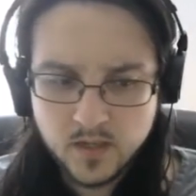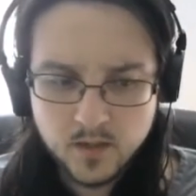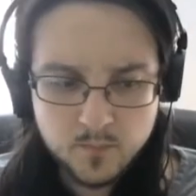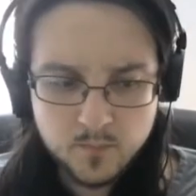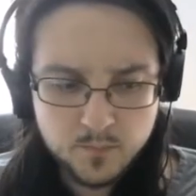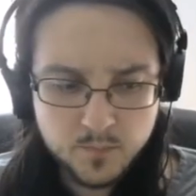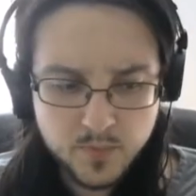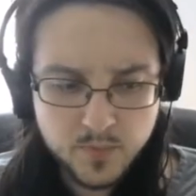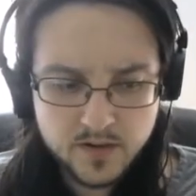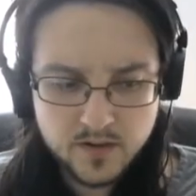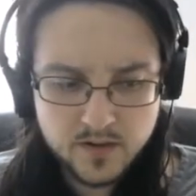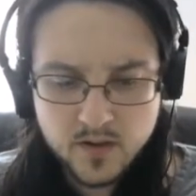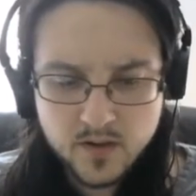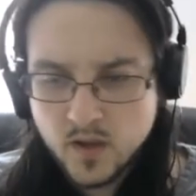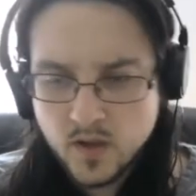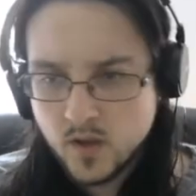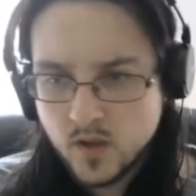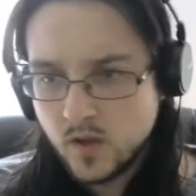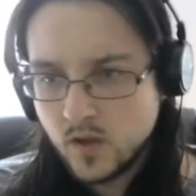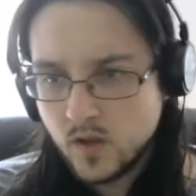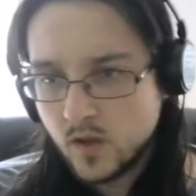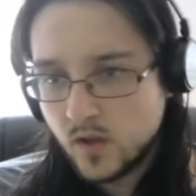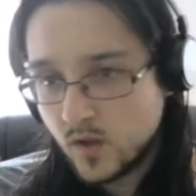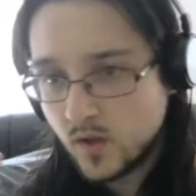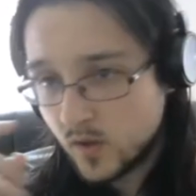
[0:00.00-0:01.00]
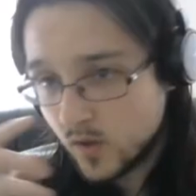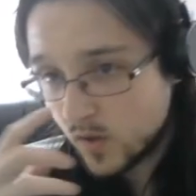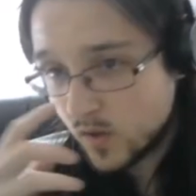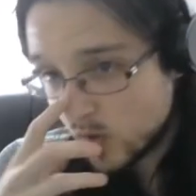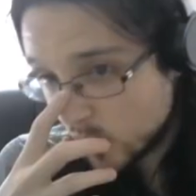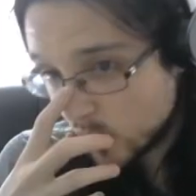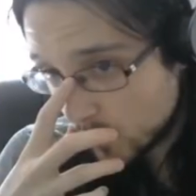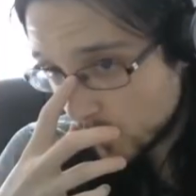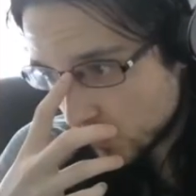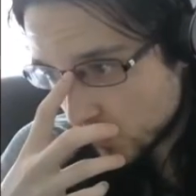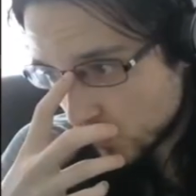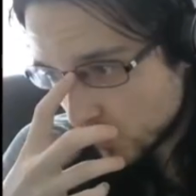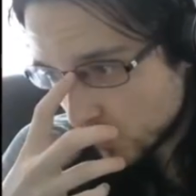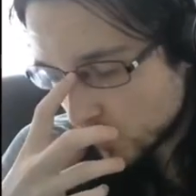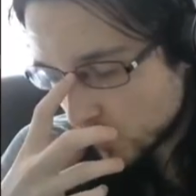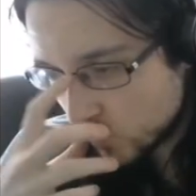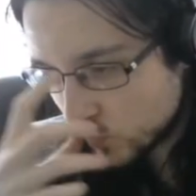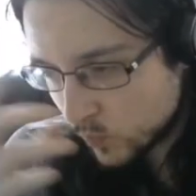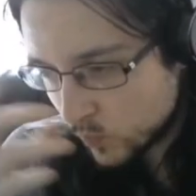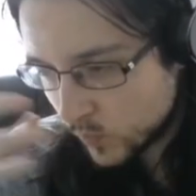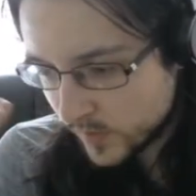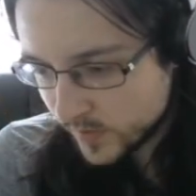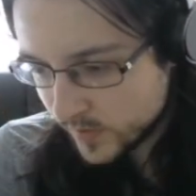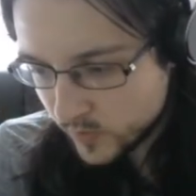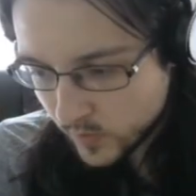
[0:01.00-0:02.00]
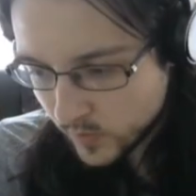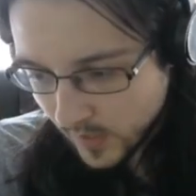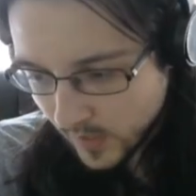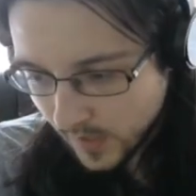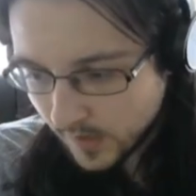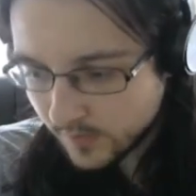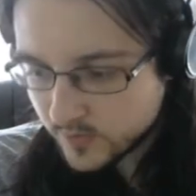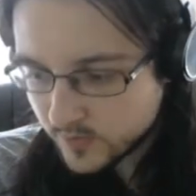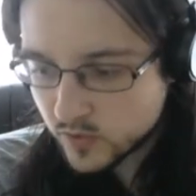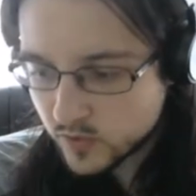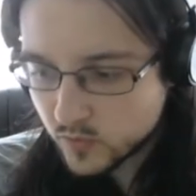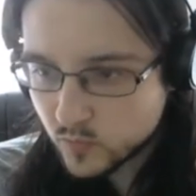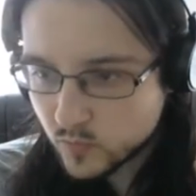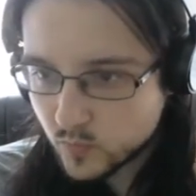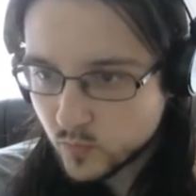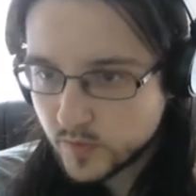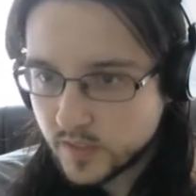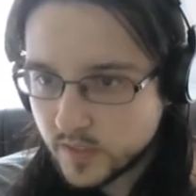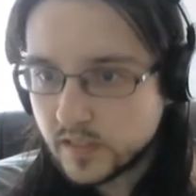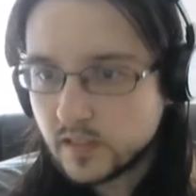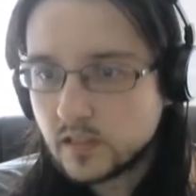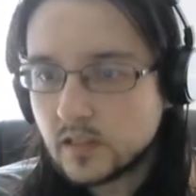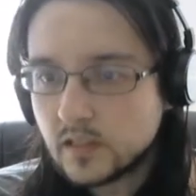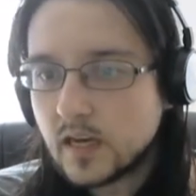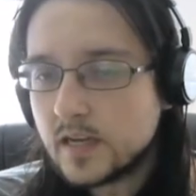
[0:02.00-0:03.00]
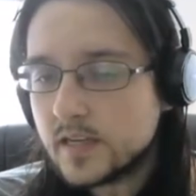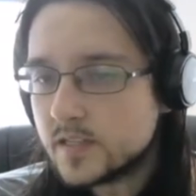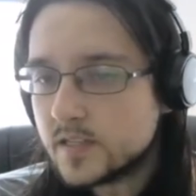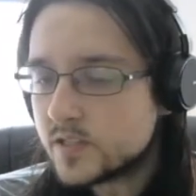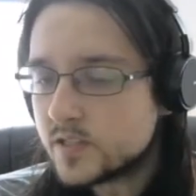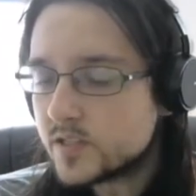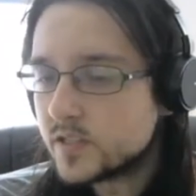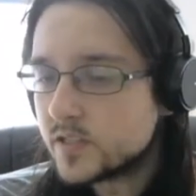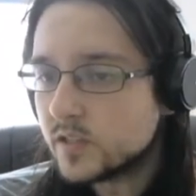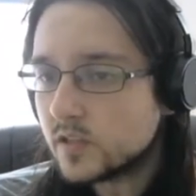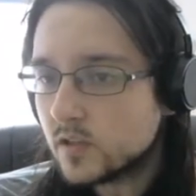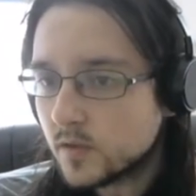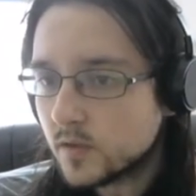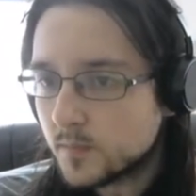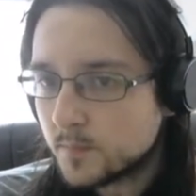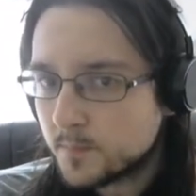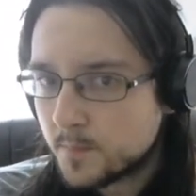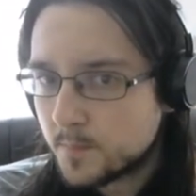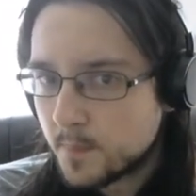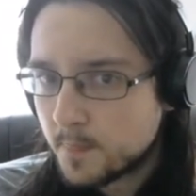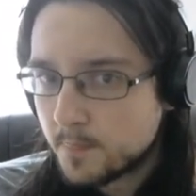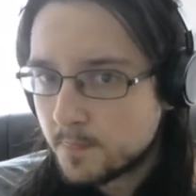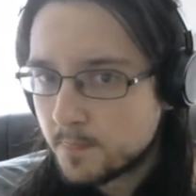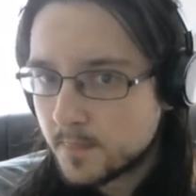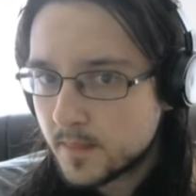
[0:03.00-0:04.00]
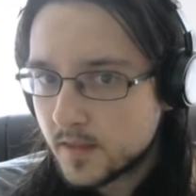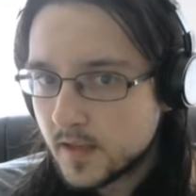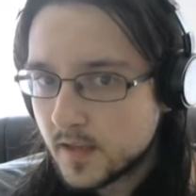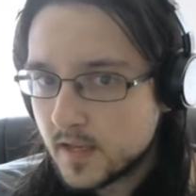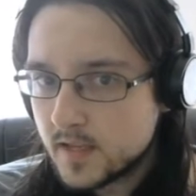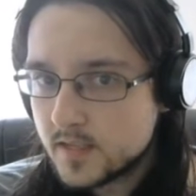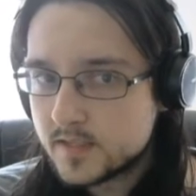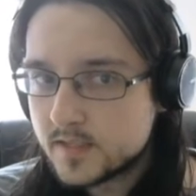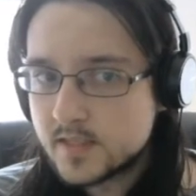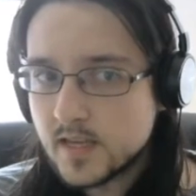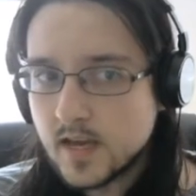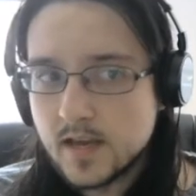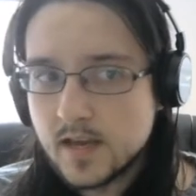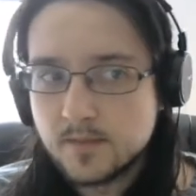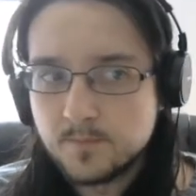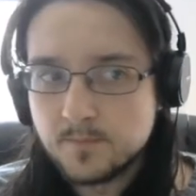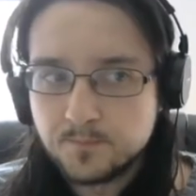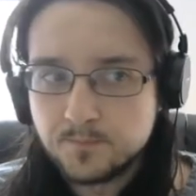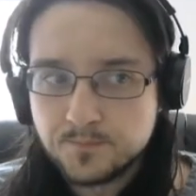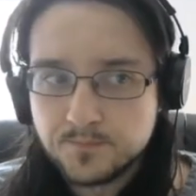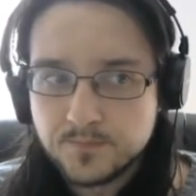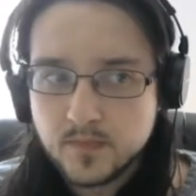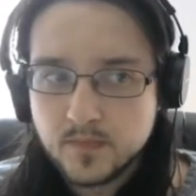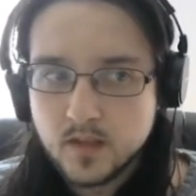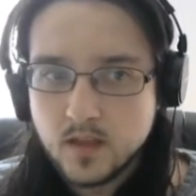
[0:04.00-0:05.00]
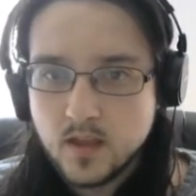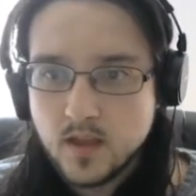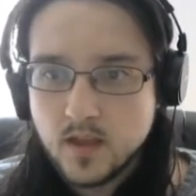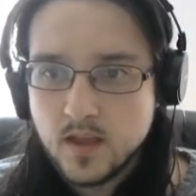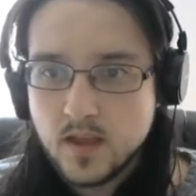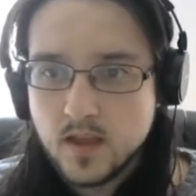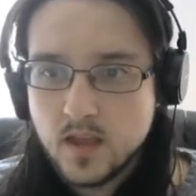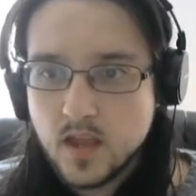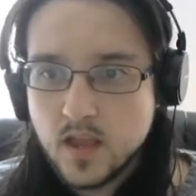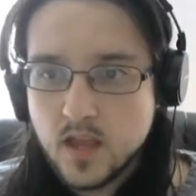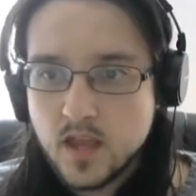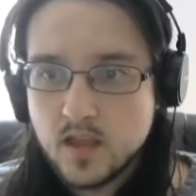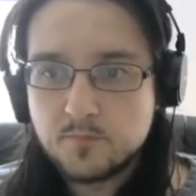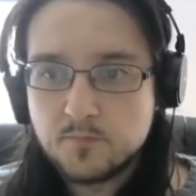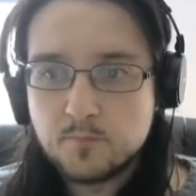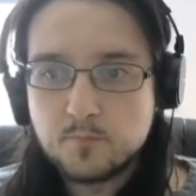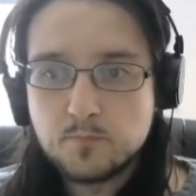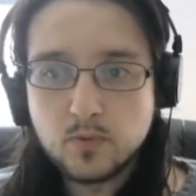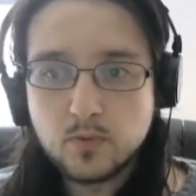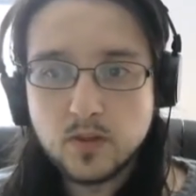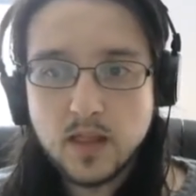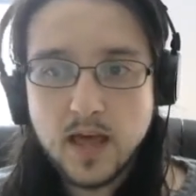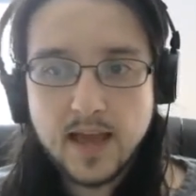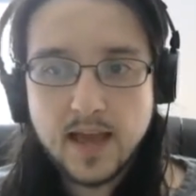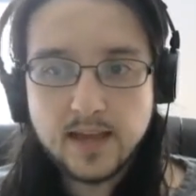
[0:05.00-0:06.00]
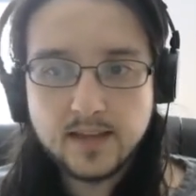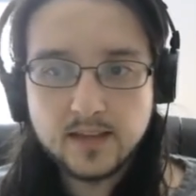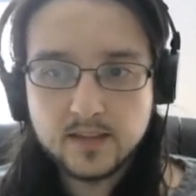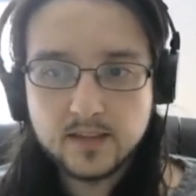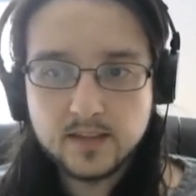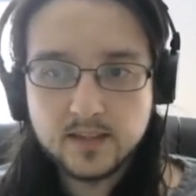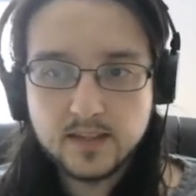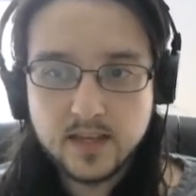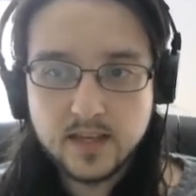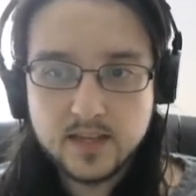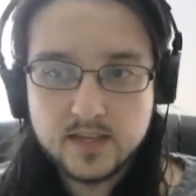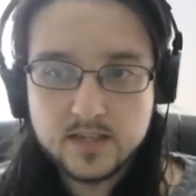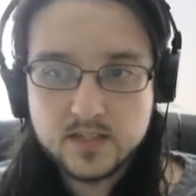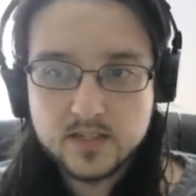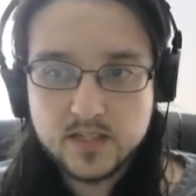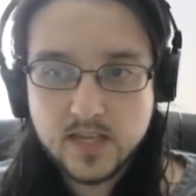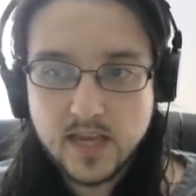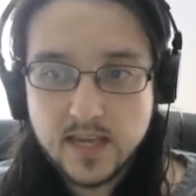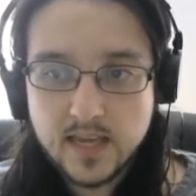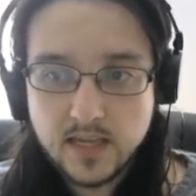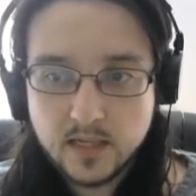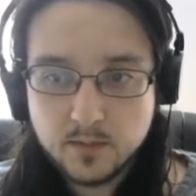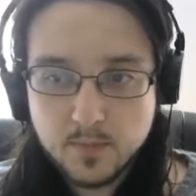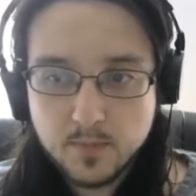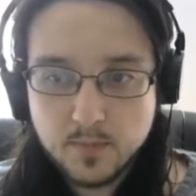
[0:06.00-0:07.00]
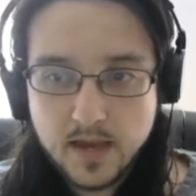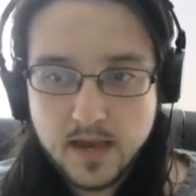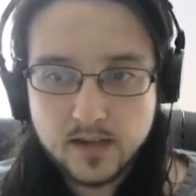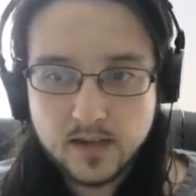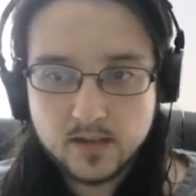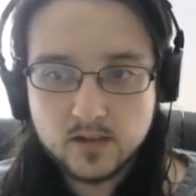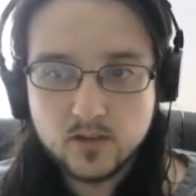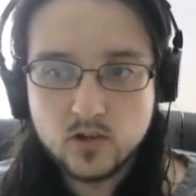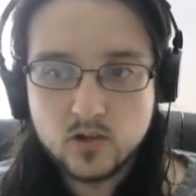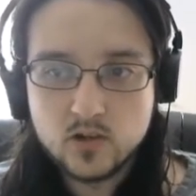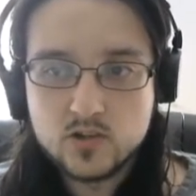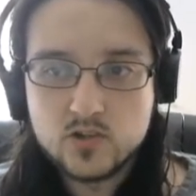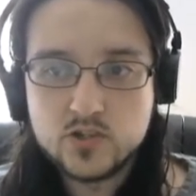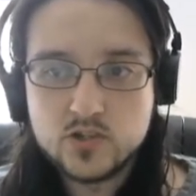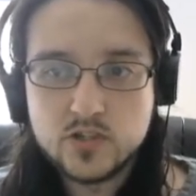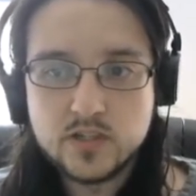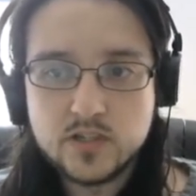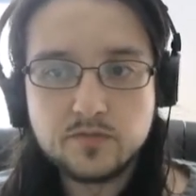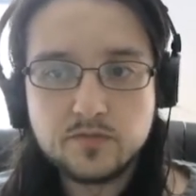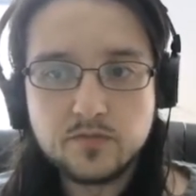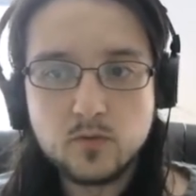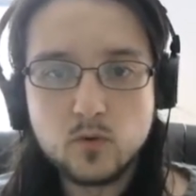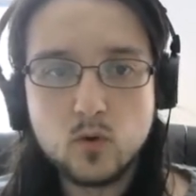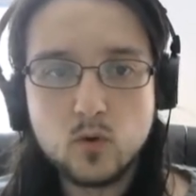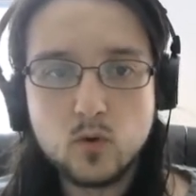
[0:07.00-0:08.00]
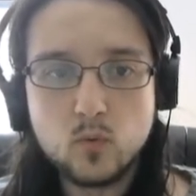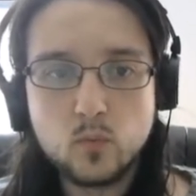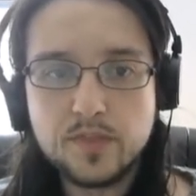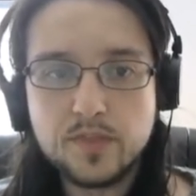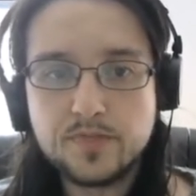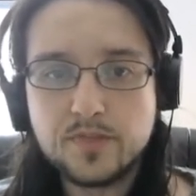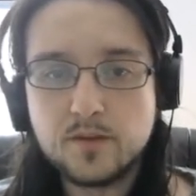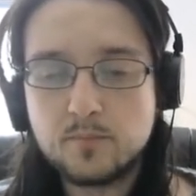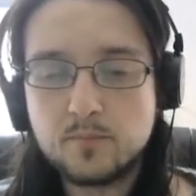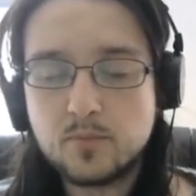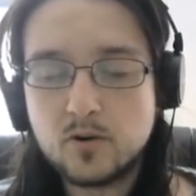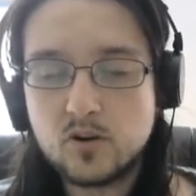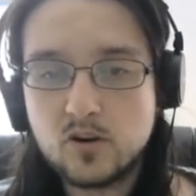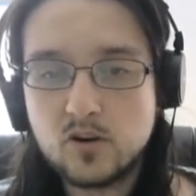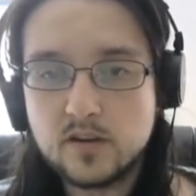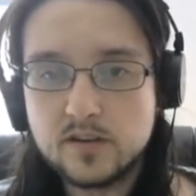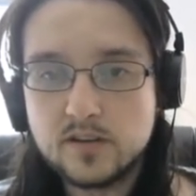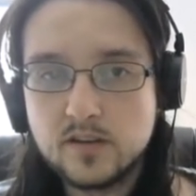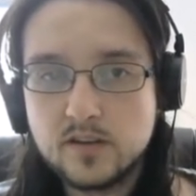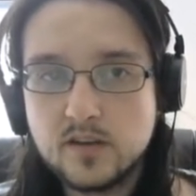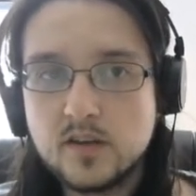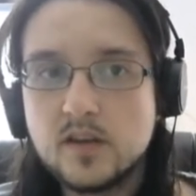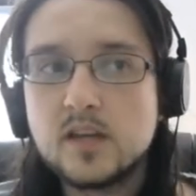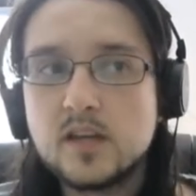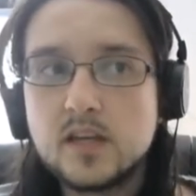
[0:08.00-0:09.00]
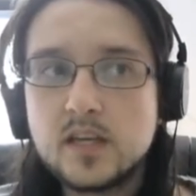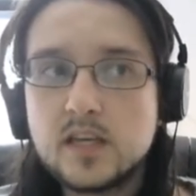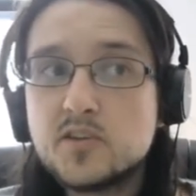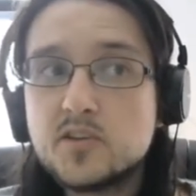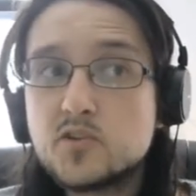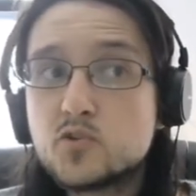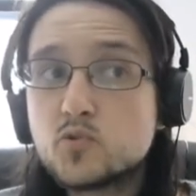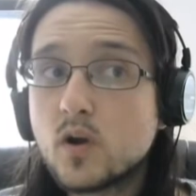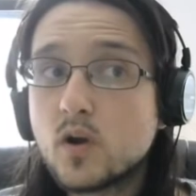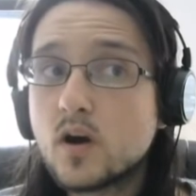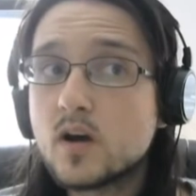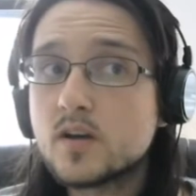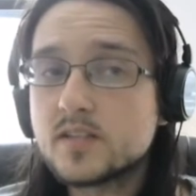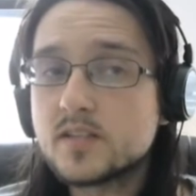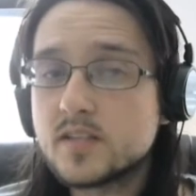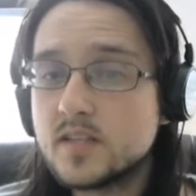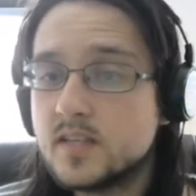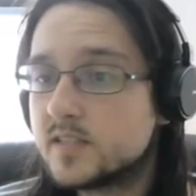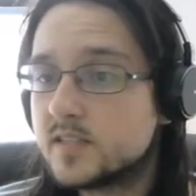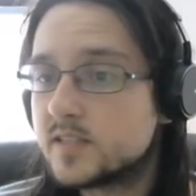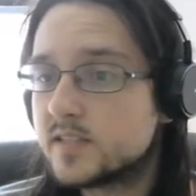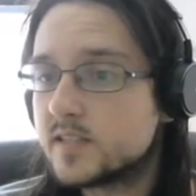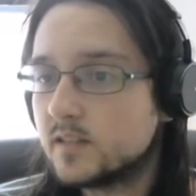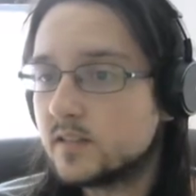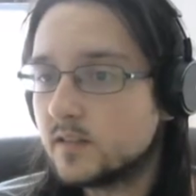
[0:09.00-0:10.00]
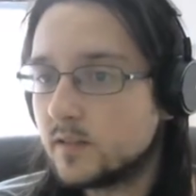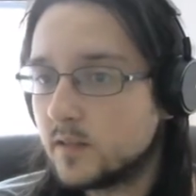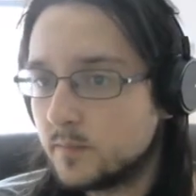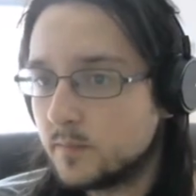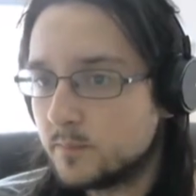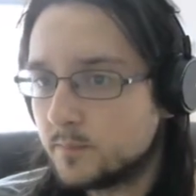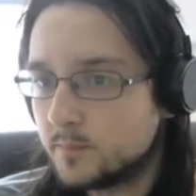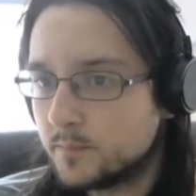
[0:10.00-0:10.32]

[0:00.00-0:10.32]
But what you have to realize here is that if black can take back on g4 with the pawn, he draws instantly.